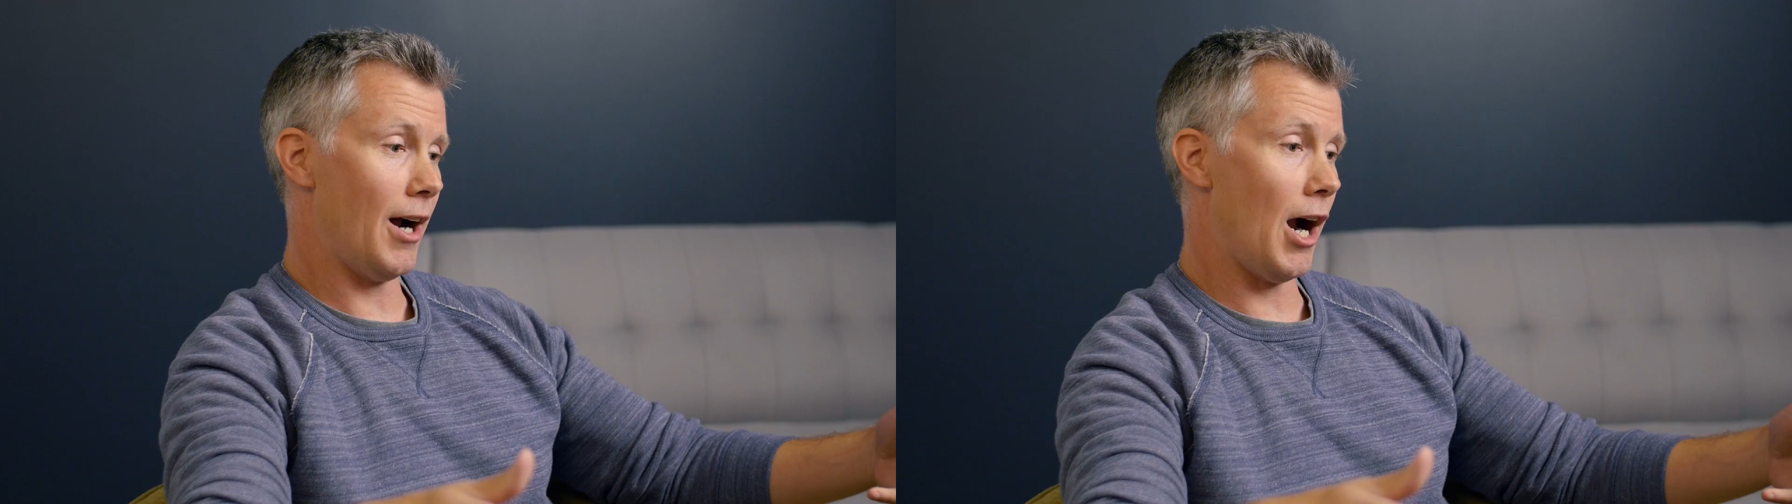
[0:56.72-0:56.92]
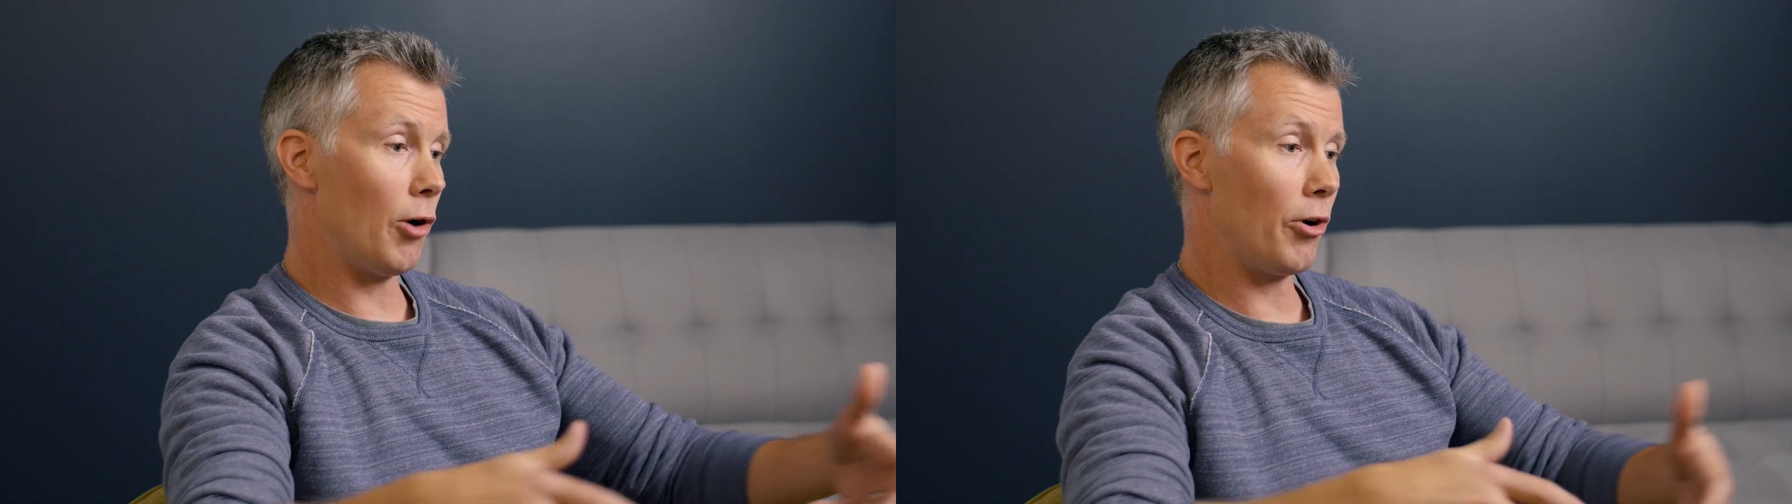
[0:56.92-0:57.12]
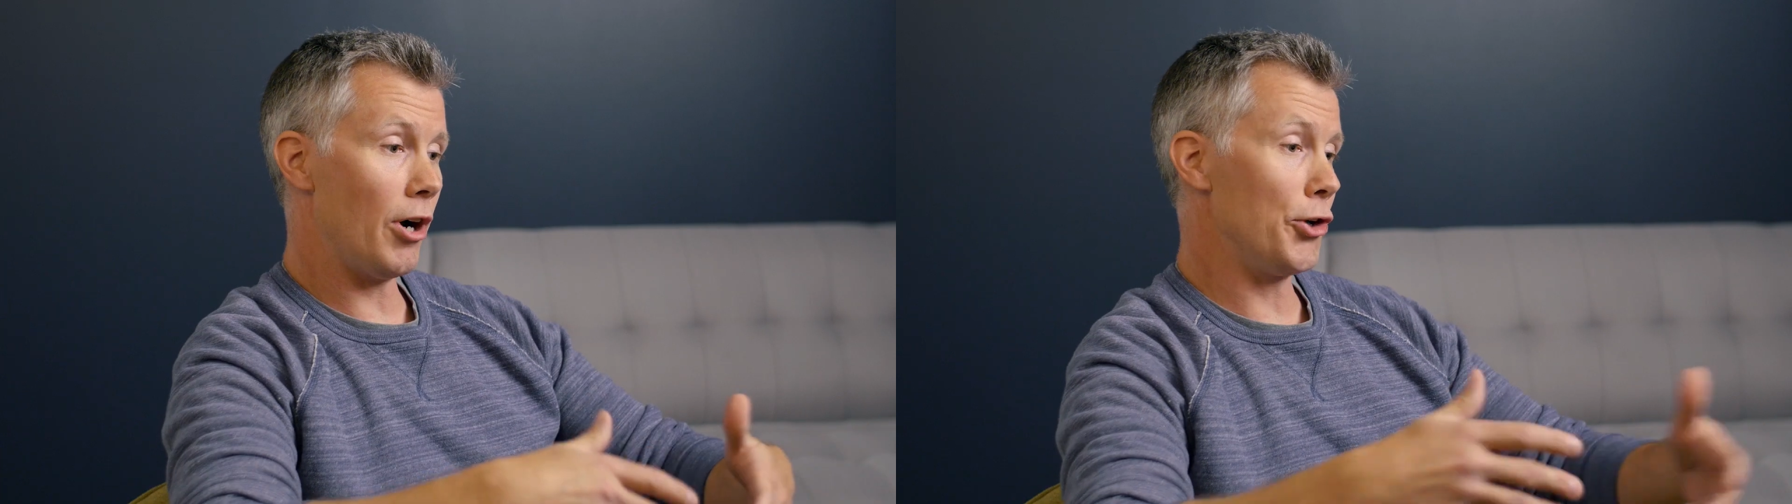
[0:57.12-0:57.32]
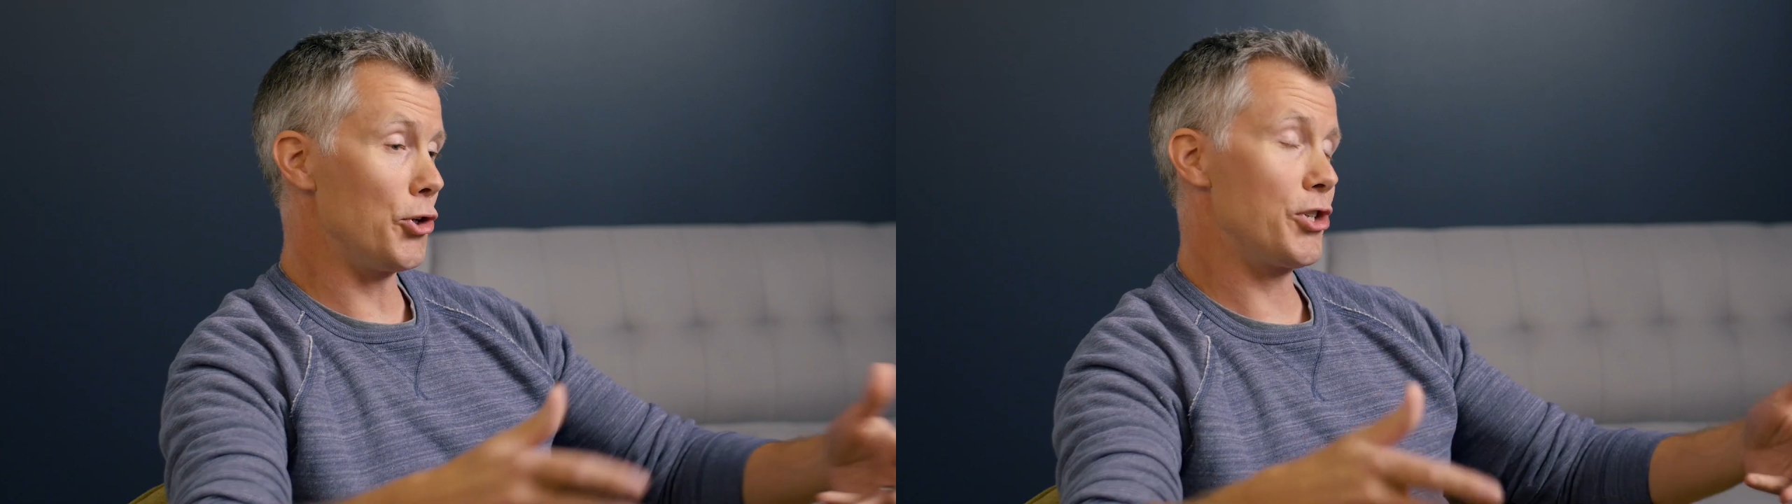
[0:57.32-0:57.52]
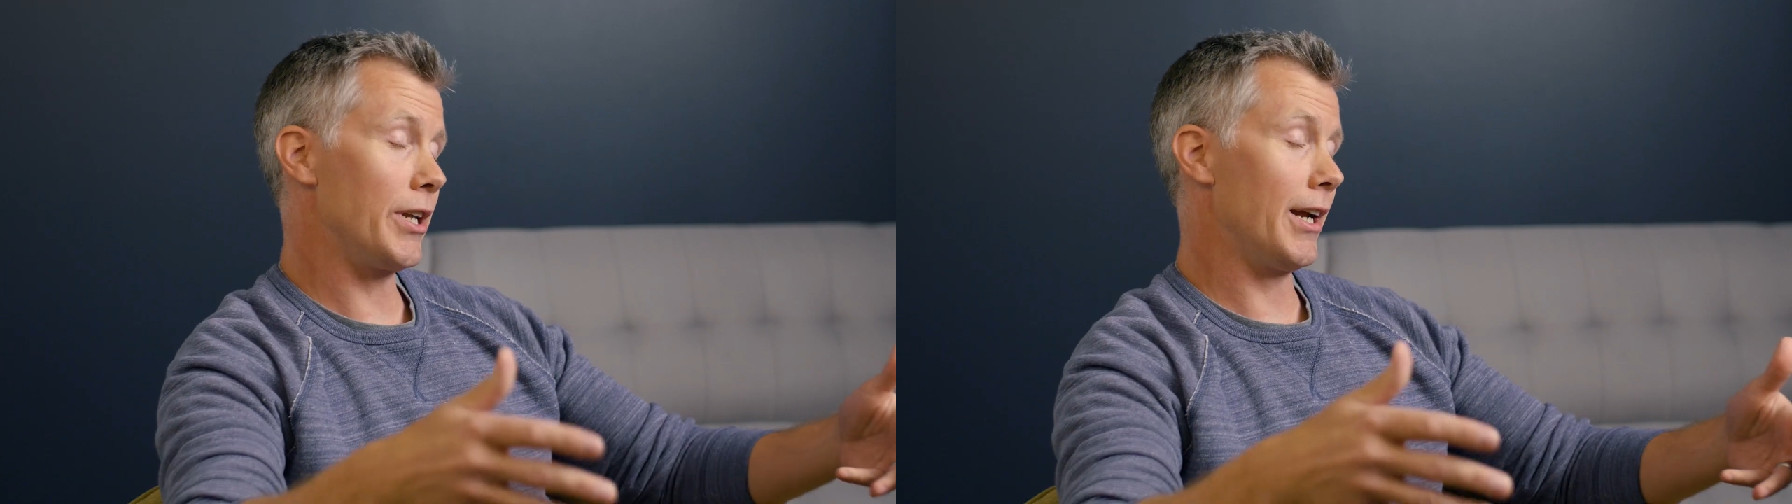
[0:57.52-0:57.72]
Our
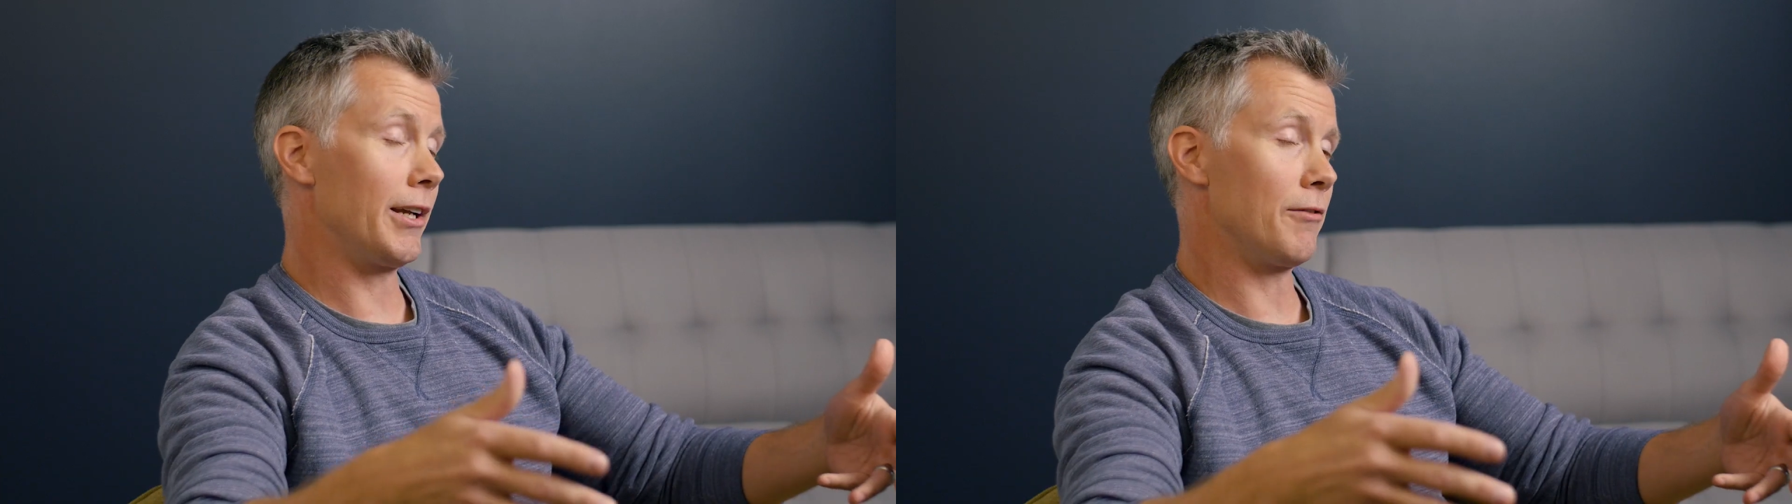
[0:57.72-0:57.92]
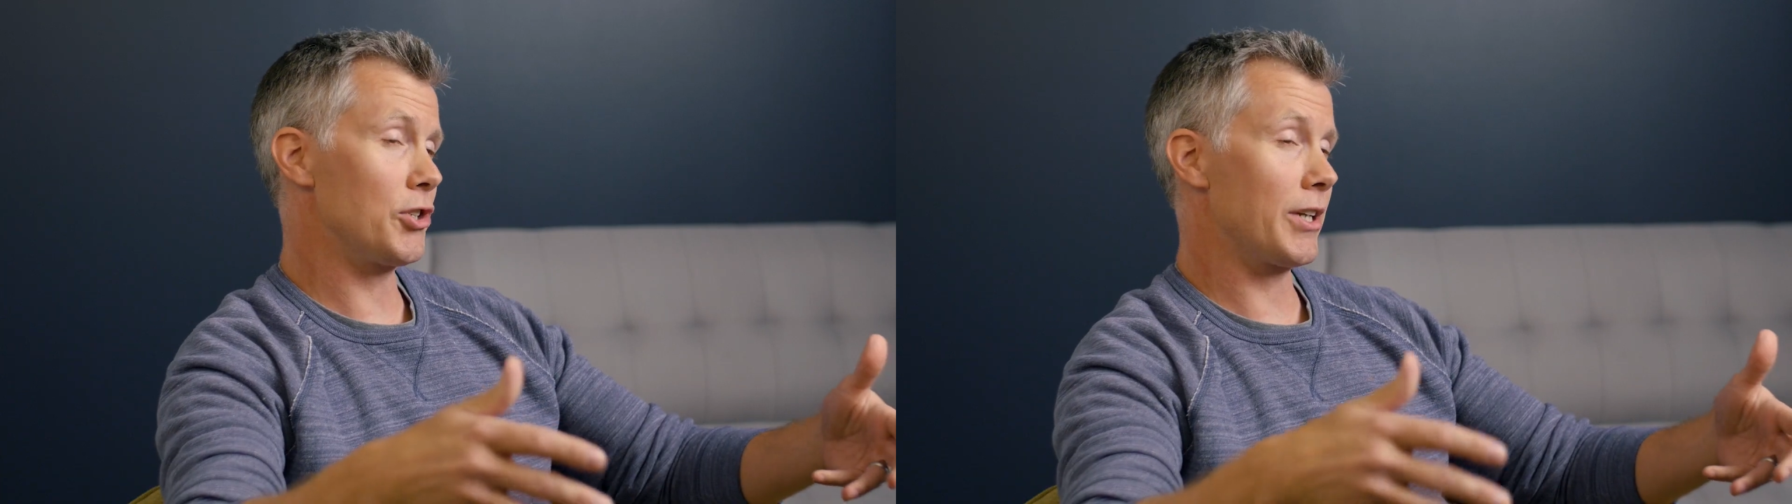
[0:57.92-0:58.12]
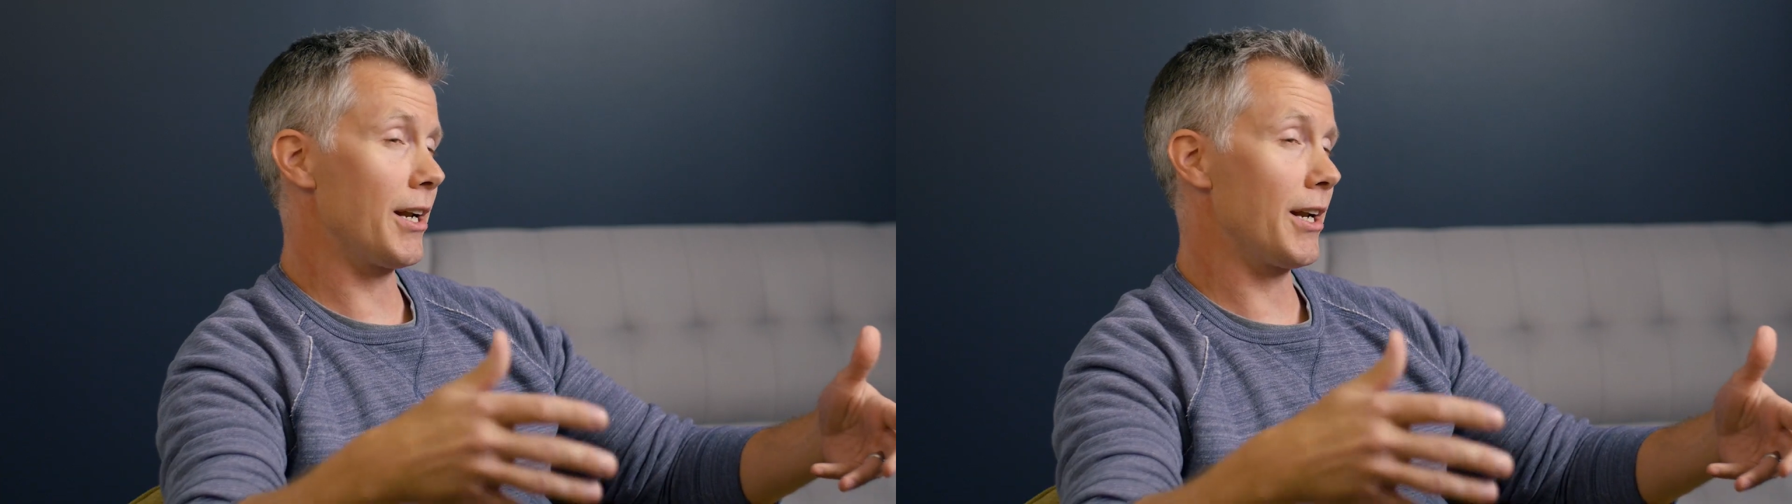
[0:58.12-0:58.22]
understanding of just